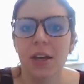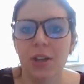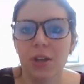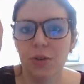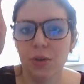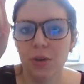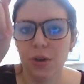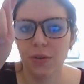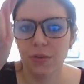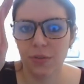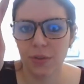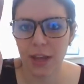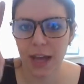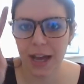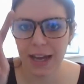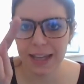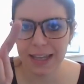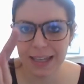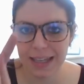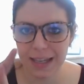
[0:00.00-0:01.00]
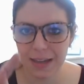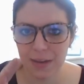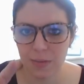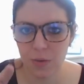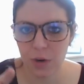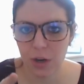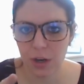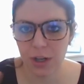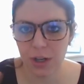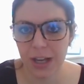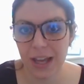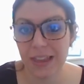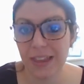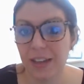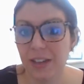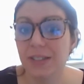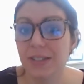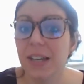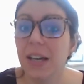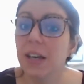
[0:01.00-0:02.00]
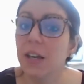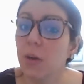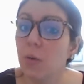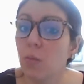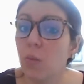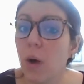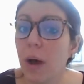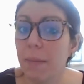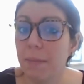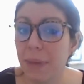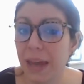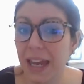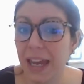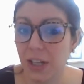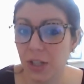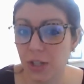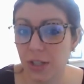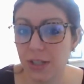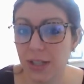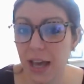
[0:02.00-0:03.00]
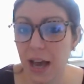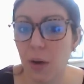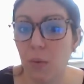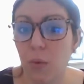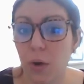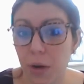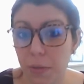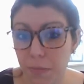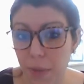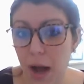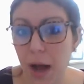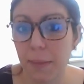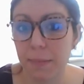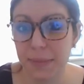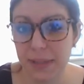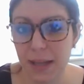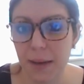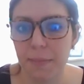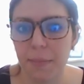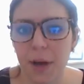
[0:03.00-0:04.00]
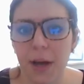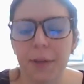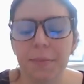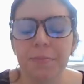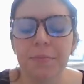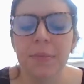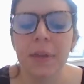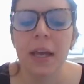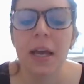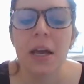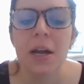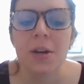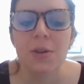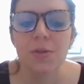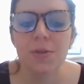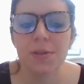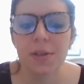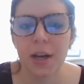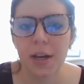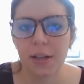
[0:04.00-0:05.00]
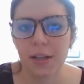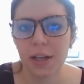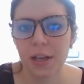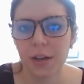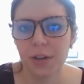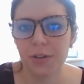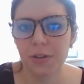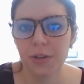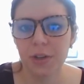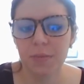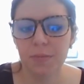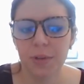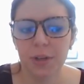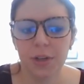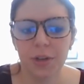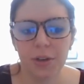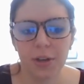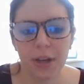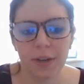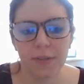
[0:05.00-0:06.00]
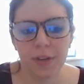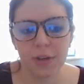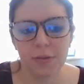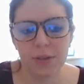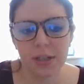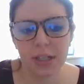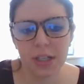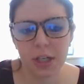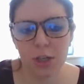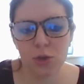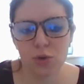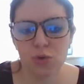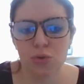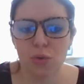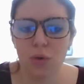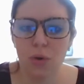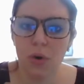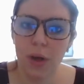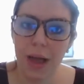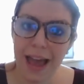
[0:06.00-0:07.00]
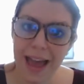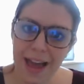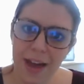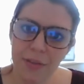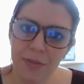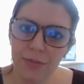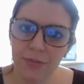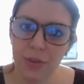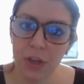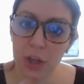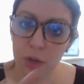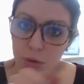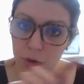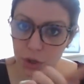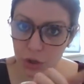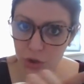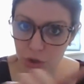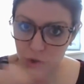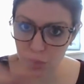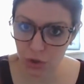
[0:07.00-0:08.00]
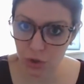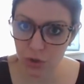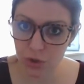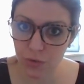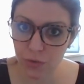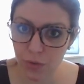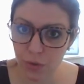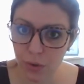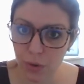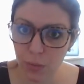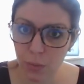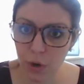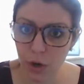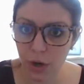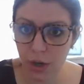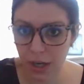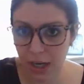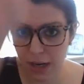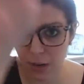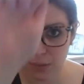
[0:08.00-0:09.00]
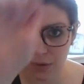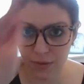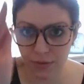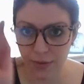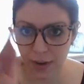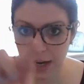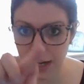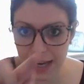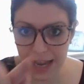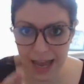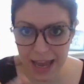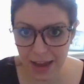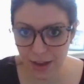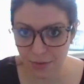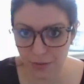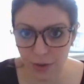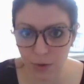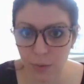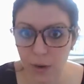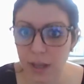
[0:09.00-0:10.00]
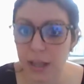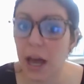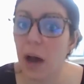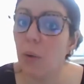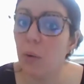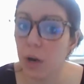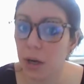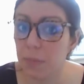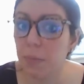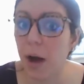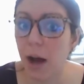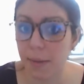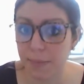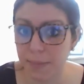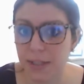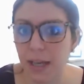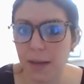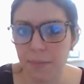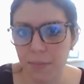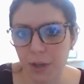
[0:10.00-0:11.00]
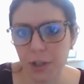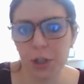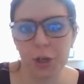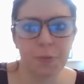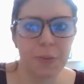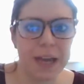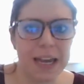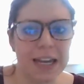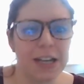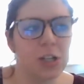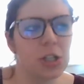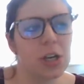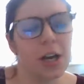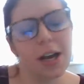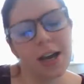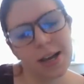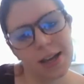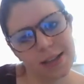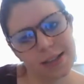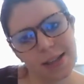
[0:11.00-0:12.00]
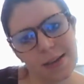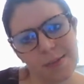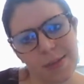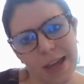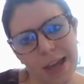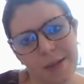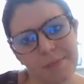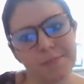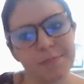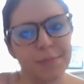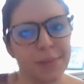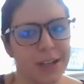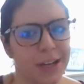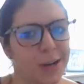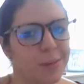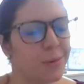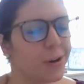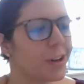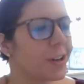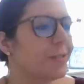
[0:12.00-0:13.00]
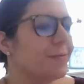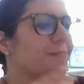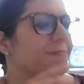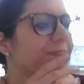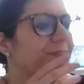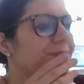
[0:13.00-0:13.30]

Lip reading: you look for that key word, and then it'll tell you what pages that word pops up on. So it's kind of like on your computer, if you did Control F, you could search for a word and it would find everywhere that word pops up on your page. Same thing, but in a book.